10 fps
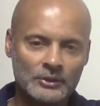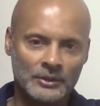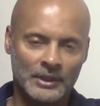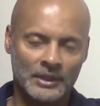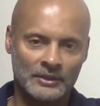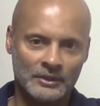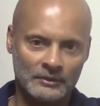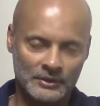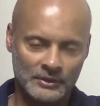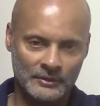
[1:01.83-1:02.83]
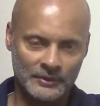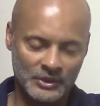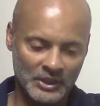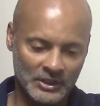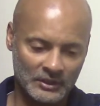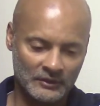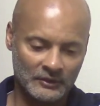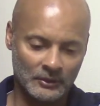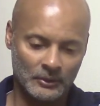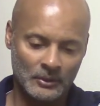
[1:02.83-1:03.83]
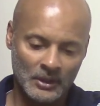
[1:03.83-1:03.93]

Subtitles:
degree at the University of Virginia, so